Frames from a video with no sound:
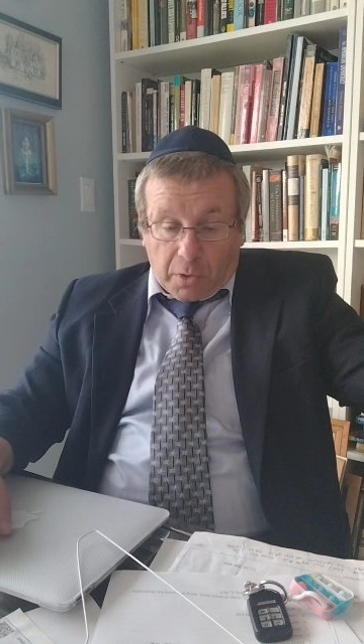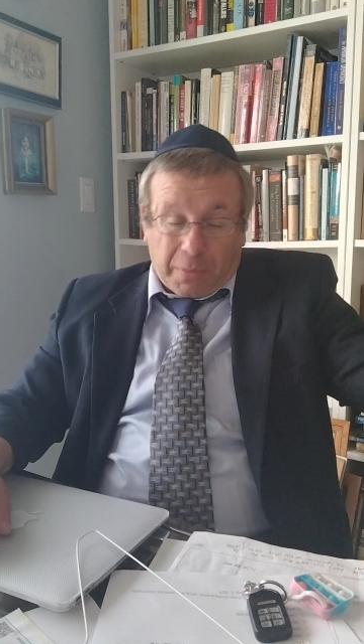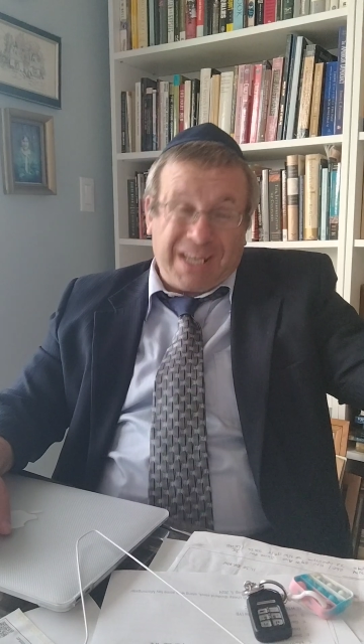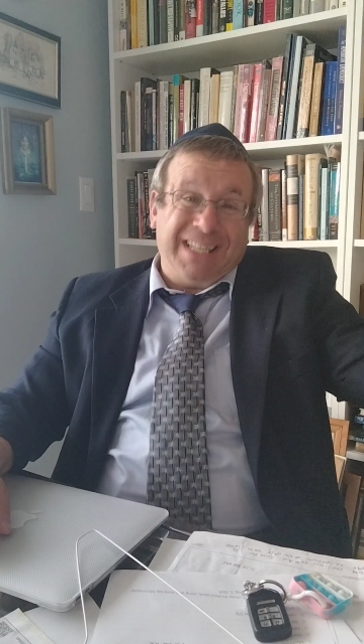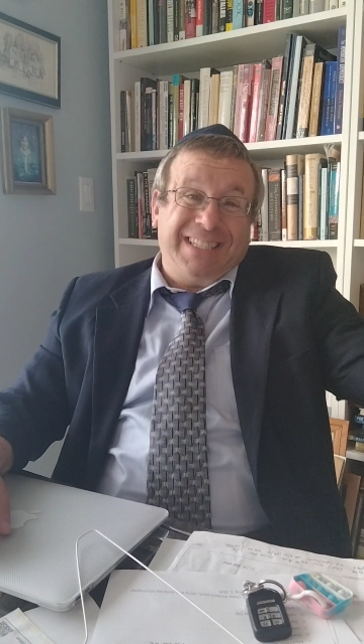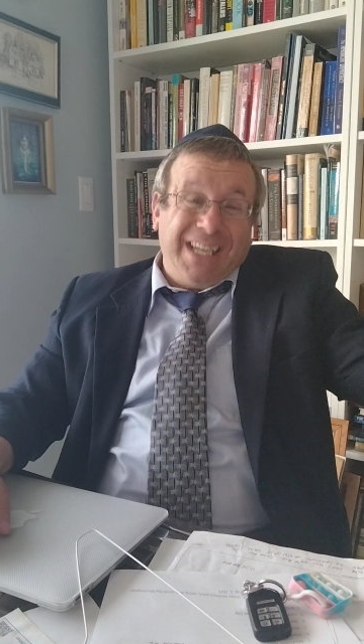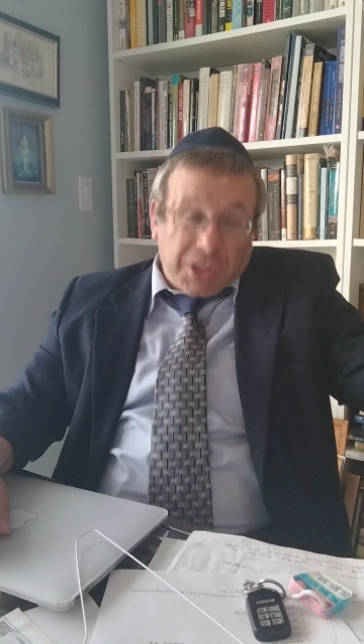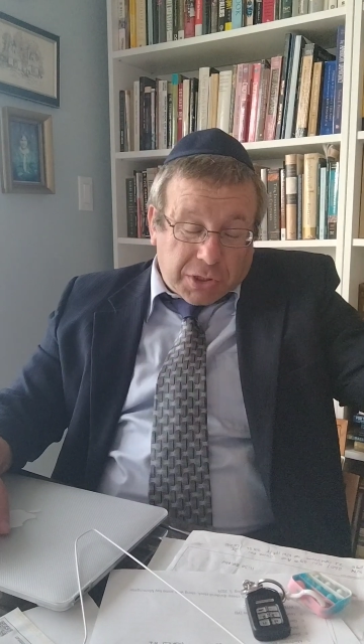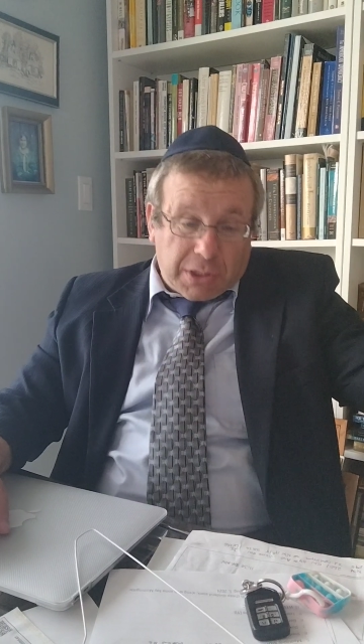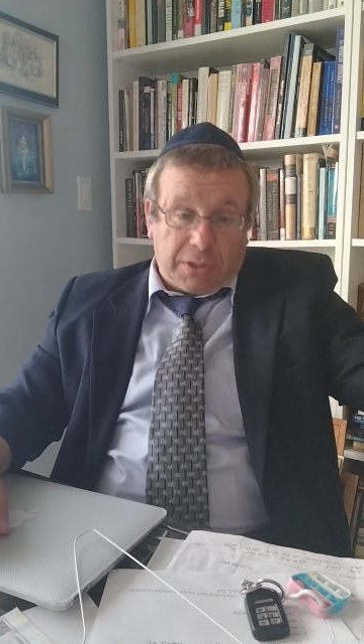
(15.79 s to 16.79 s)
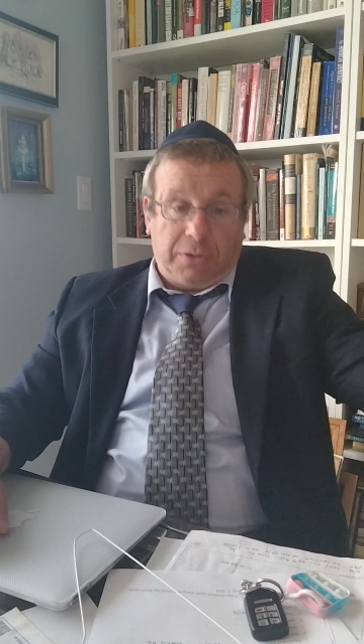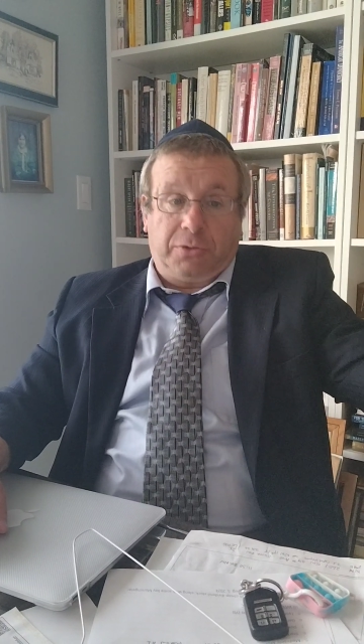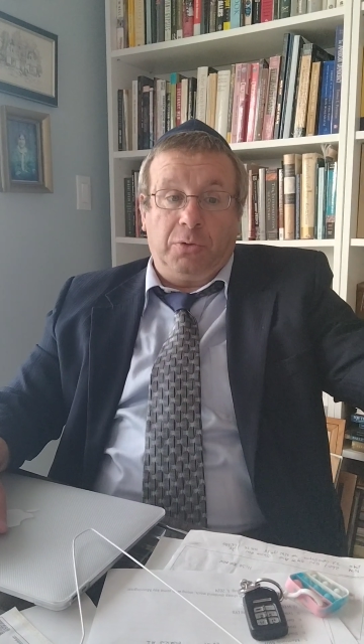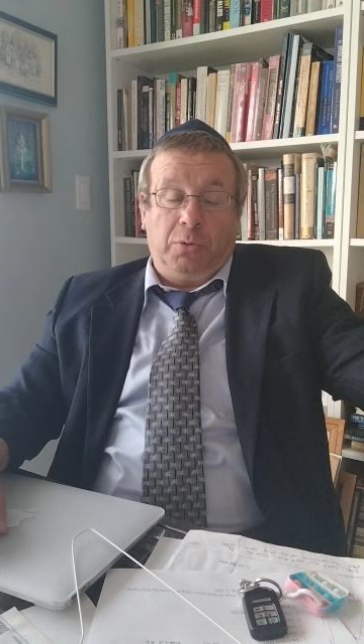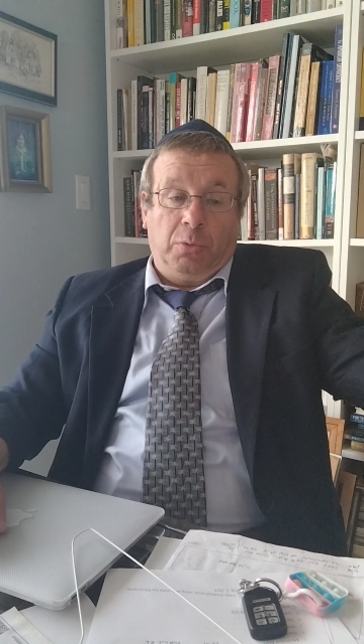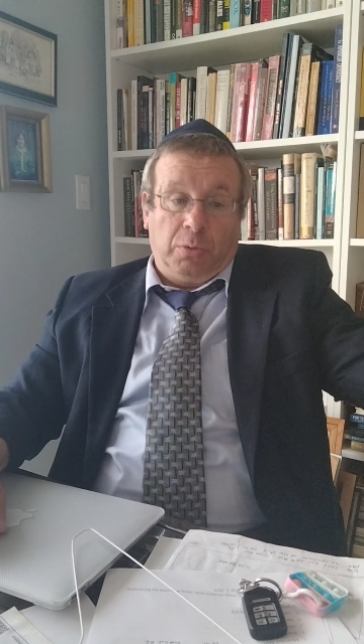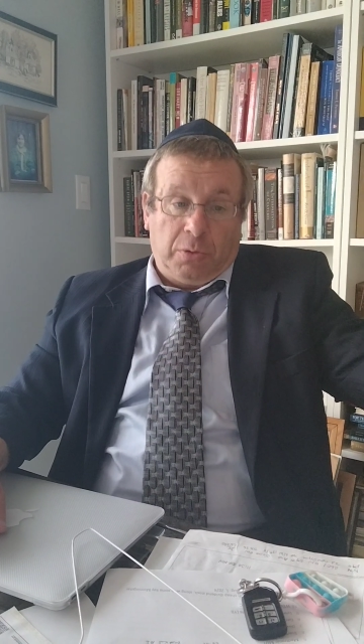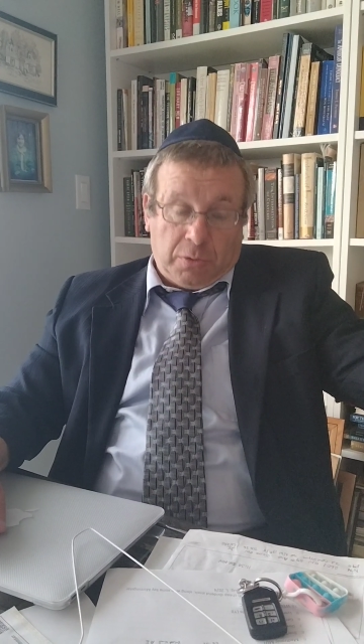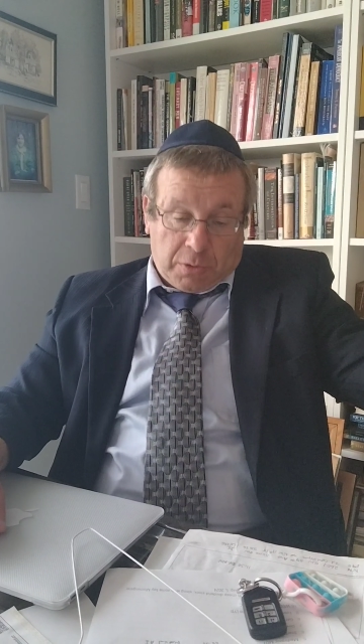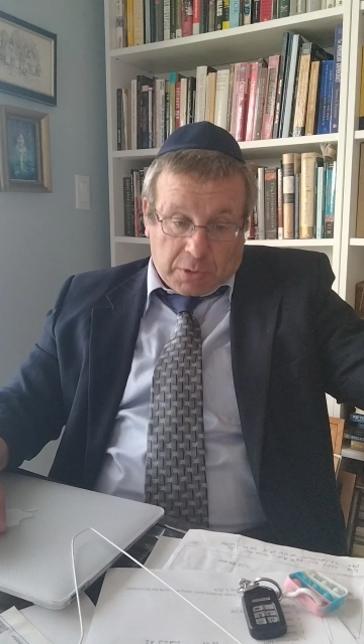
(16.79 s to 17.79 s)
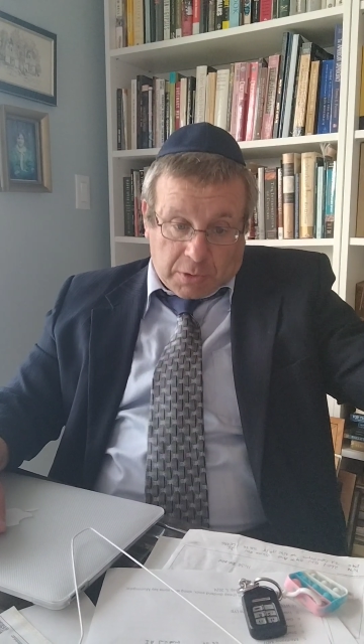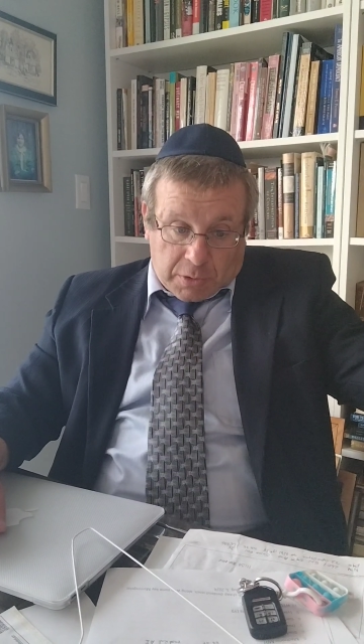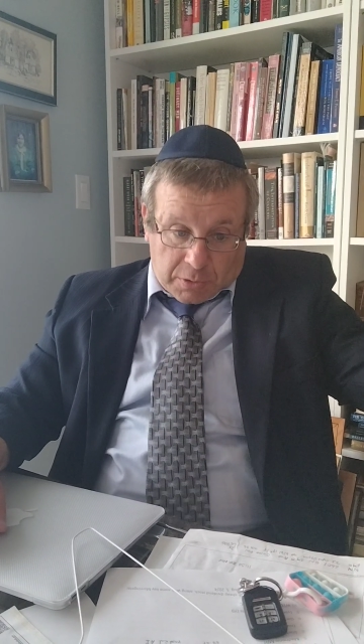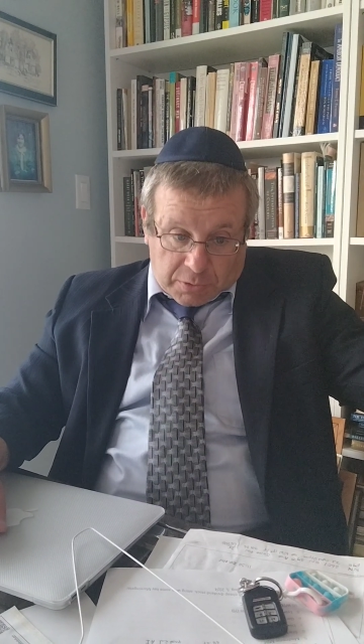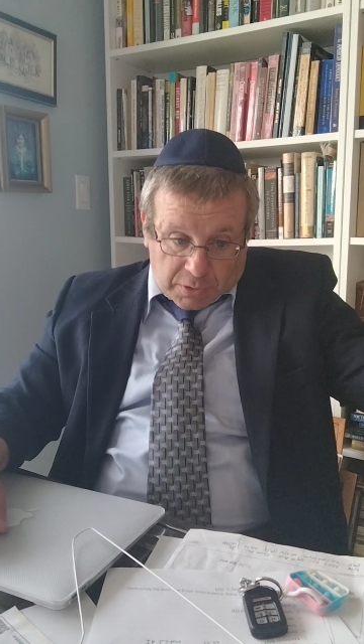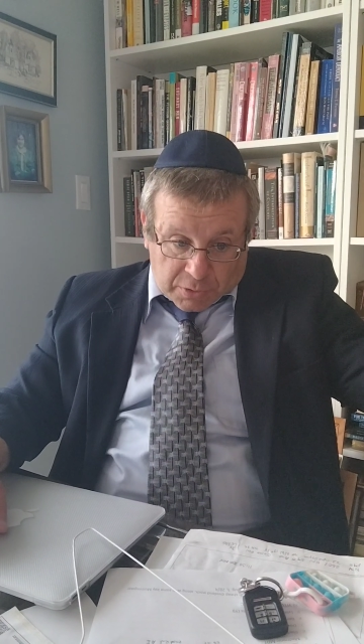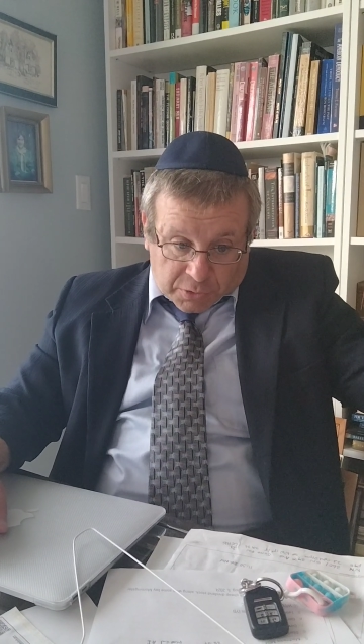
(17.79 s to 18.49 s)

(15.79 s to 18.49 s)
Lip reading: In addition to the